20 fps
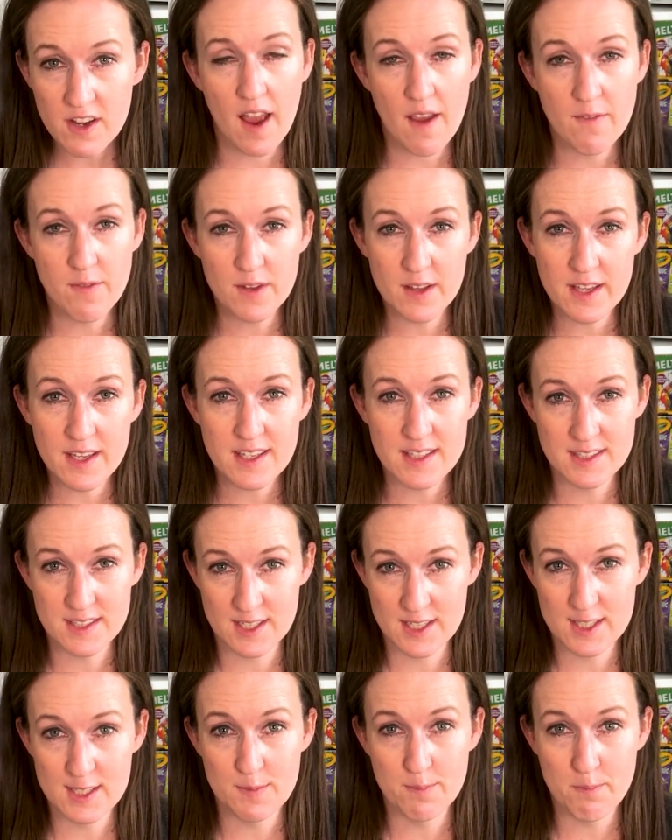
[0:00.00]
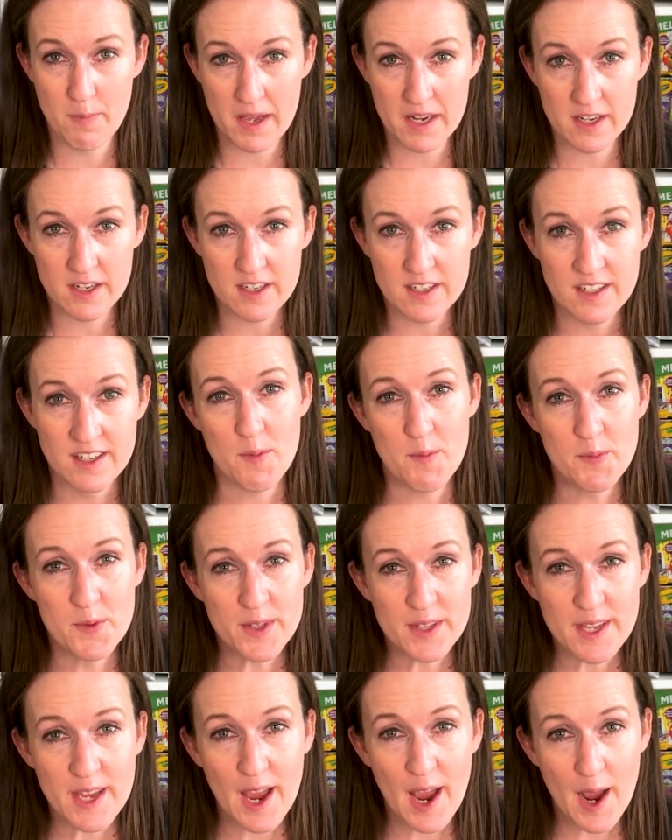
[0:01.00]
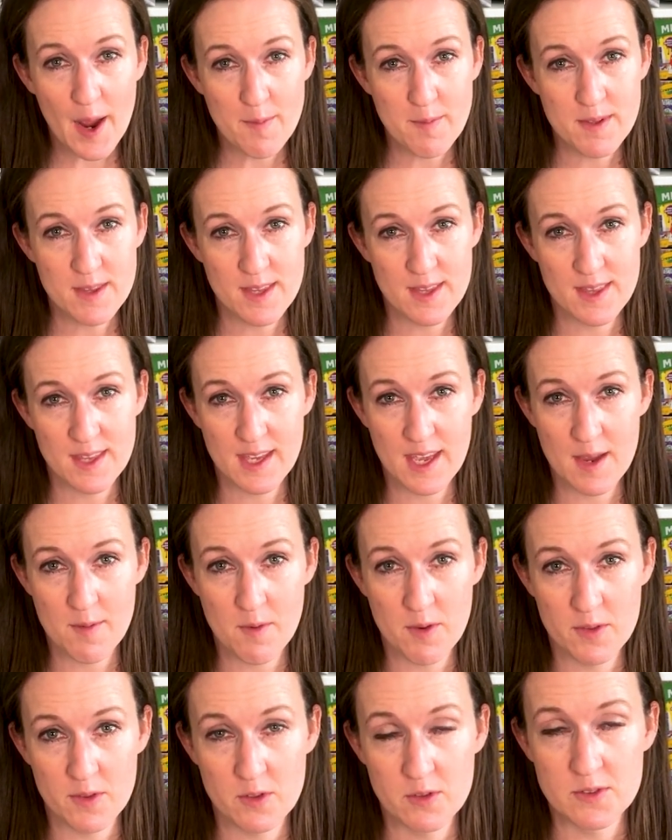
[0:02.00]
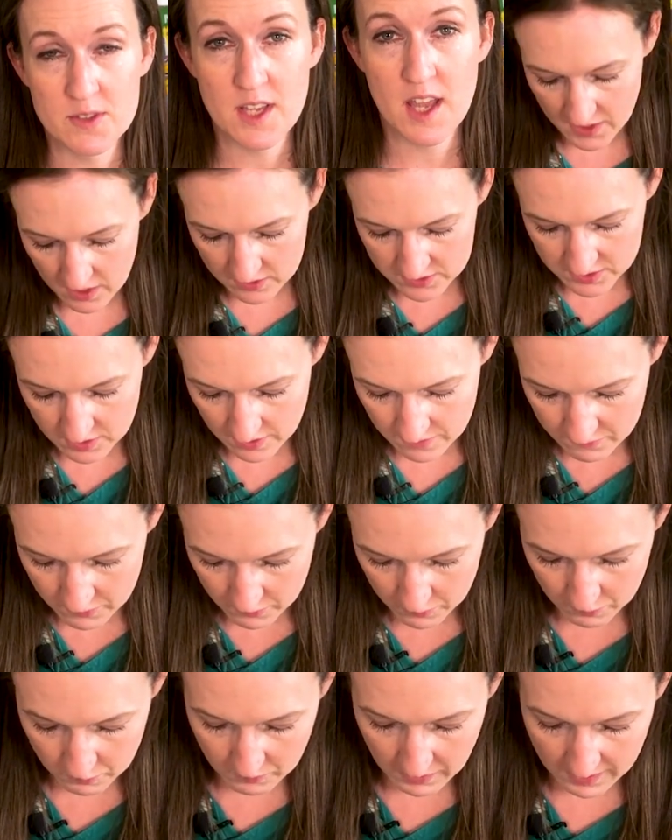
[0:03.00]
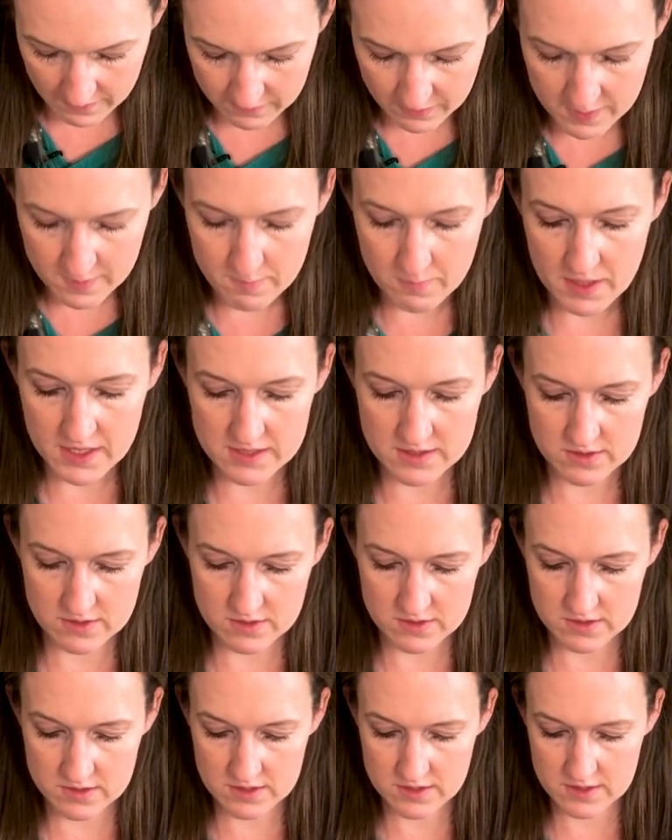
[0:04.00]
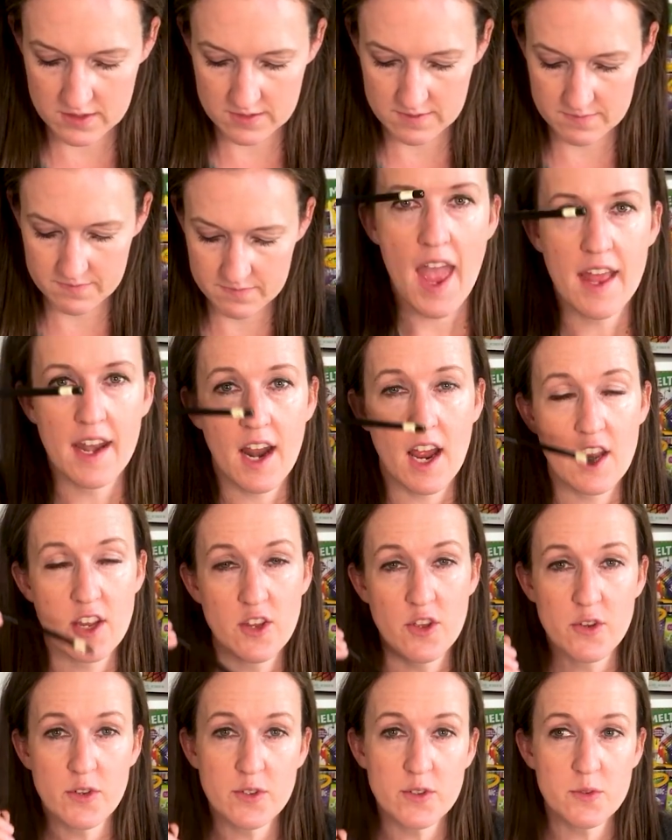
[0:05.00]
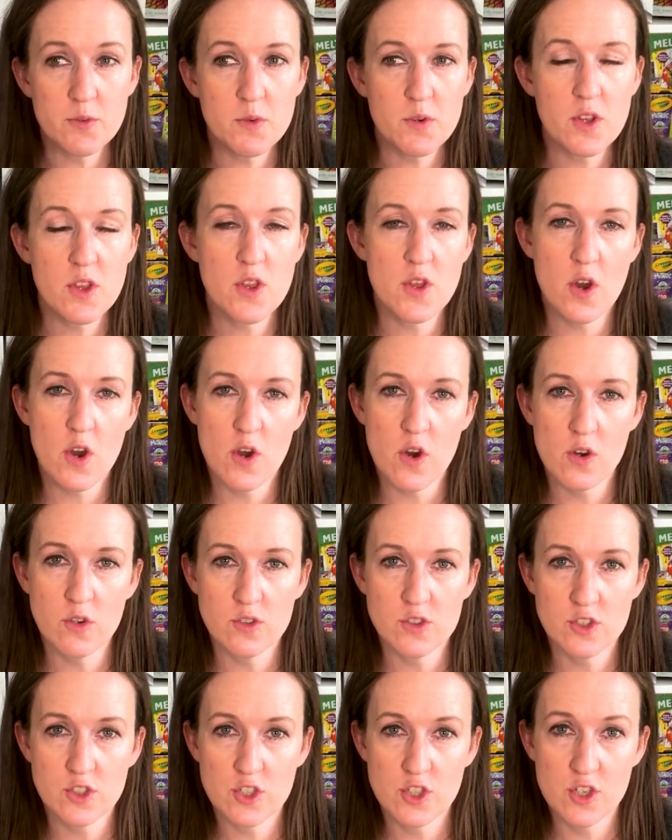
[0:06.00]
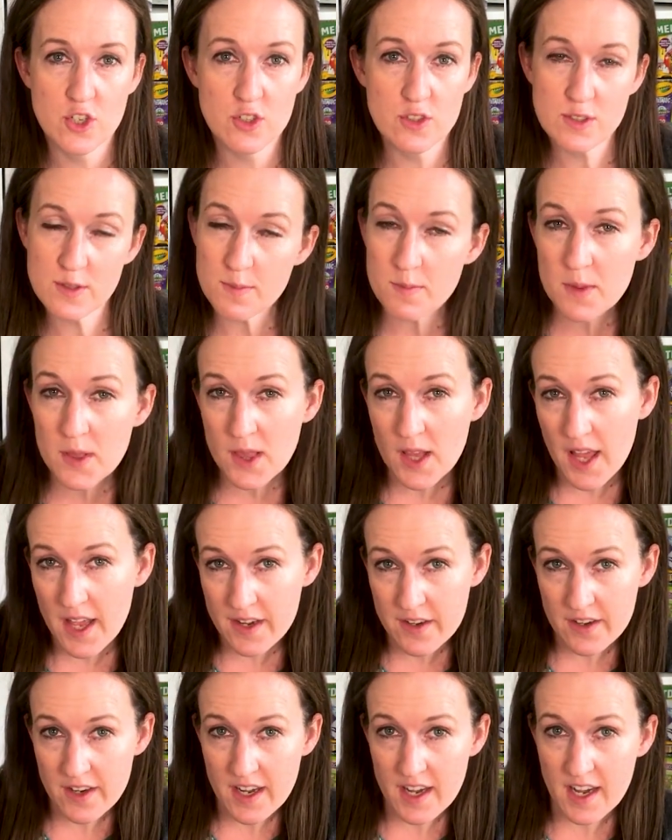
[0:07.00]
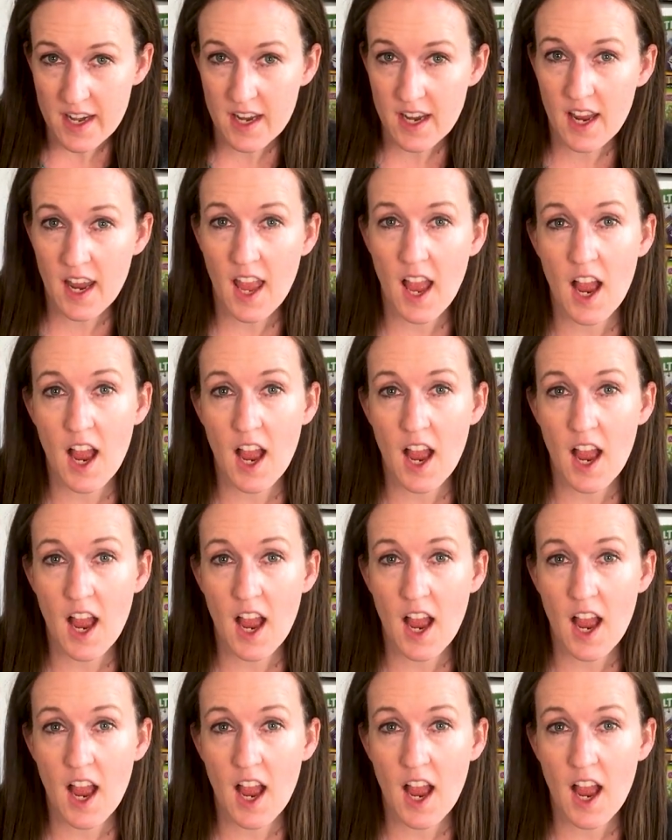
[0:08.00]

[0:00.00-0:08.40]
I feel like it sticks better. I'm really happy that they came out those. They also have graphite pencils, and I used one of those to do some lettering.